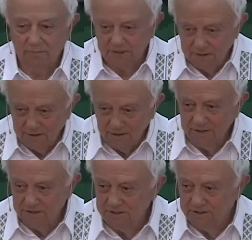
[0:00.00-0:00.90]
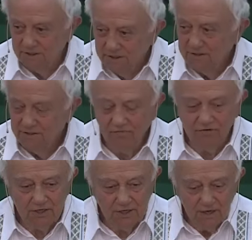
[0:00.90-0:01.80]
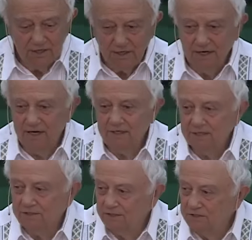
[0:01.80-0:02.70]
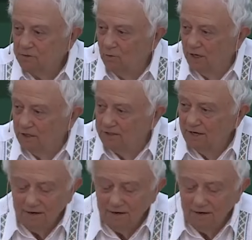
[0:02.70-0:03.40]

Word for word: but there is definitely created this world.